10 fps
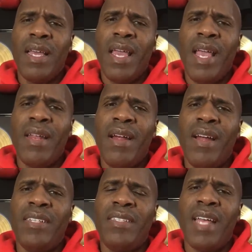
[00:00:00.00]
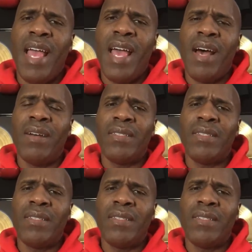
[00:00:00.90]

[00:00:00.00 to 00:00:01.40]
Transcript: in her jail